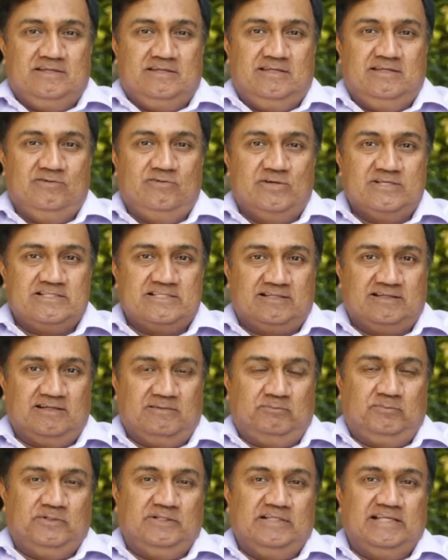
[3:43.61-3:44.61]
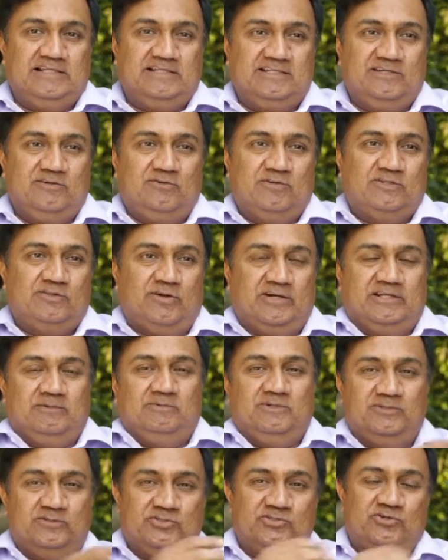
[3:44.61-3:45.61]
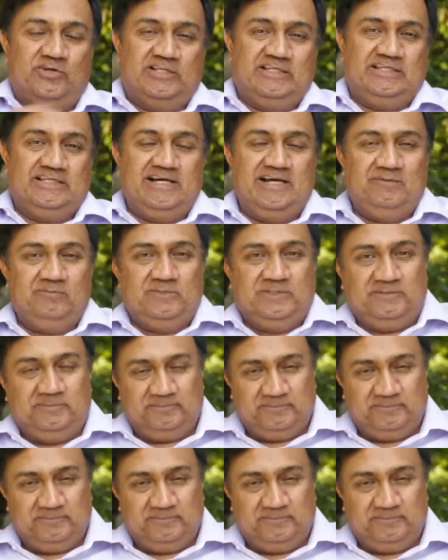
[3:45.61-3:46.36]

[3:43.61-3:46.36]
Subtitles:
he was a cripple, and he was not able to join the army.